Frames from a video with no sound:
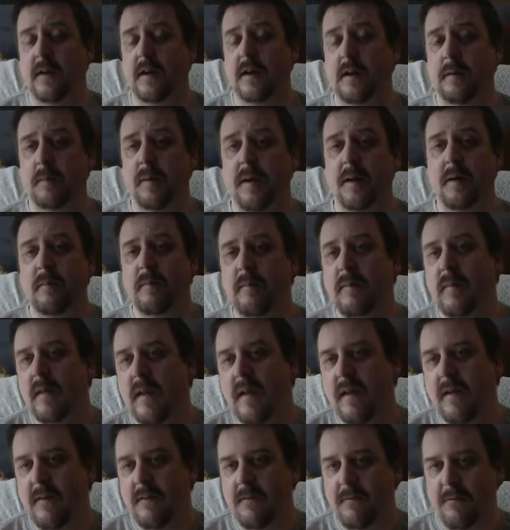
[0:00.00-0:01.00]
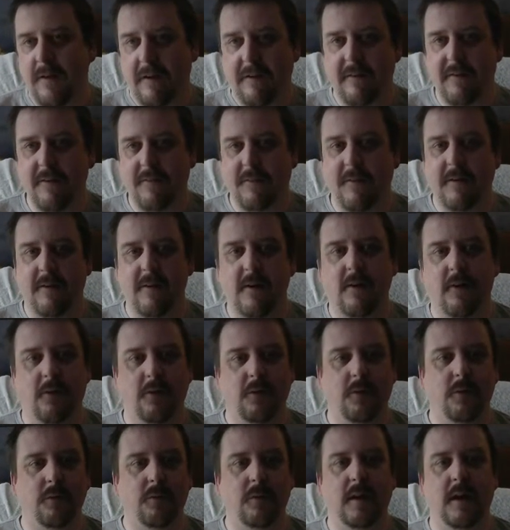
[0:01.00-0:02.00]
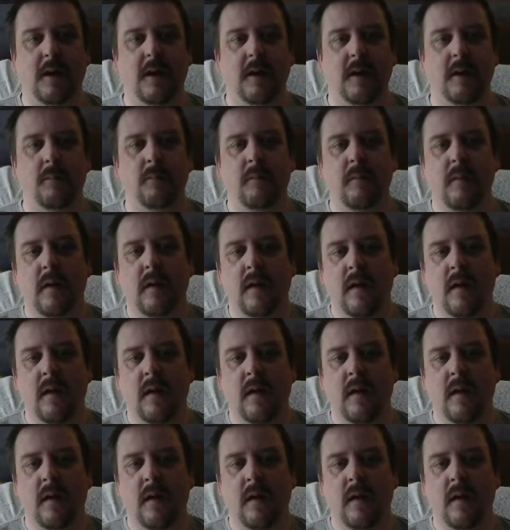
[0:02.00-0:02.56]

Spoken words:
Keeper. Very, very awesome game.